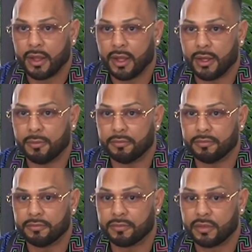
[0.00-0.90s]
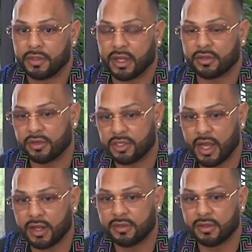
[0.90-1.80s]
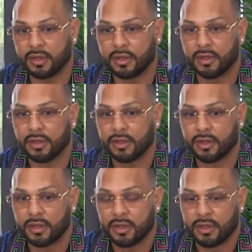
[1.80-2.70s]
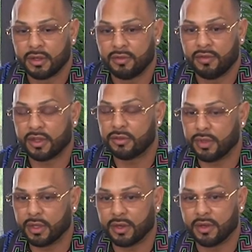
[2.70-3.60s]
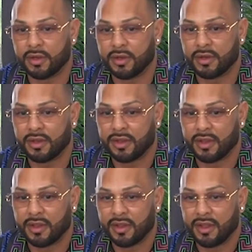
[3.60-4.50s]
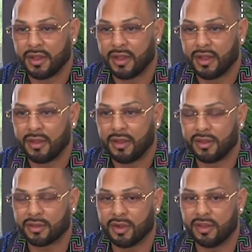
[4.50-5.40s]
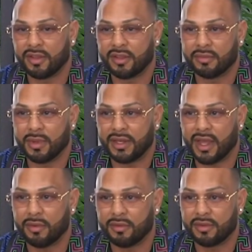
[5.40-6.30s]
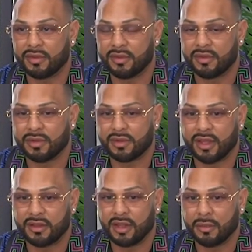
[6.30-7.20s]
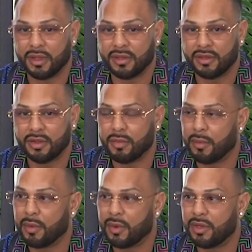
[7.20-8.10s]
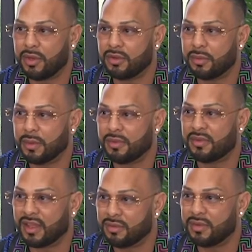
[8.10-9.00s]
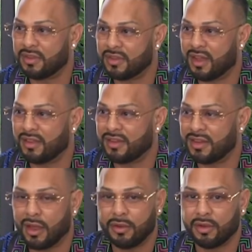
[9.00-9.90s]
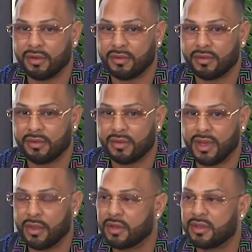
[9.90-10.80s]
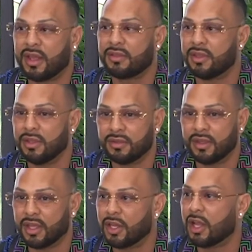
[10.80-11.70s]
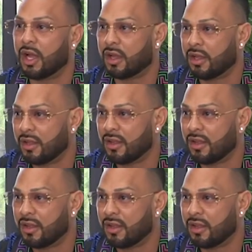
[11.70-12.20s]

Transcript: Um, Dexter Jackson, Flex Wheeler. It's crazy because my dad was would t- tell me, "Do you remember when you used to be obsessed with these guys, and now you're now they're texting you saying good luck